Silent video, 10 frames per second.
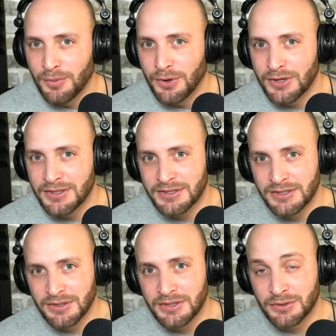Murray in a
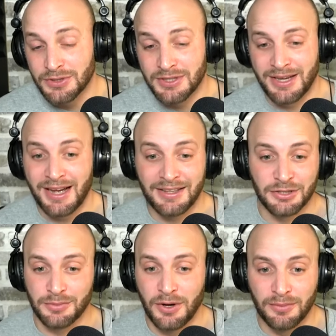series, or it's a guy that
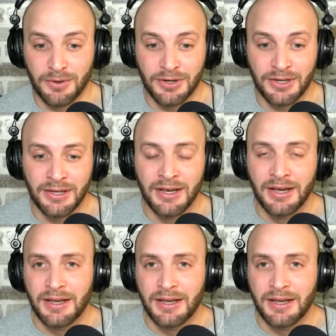Jamal Murray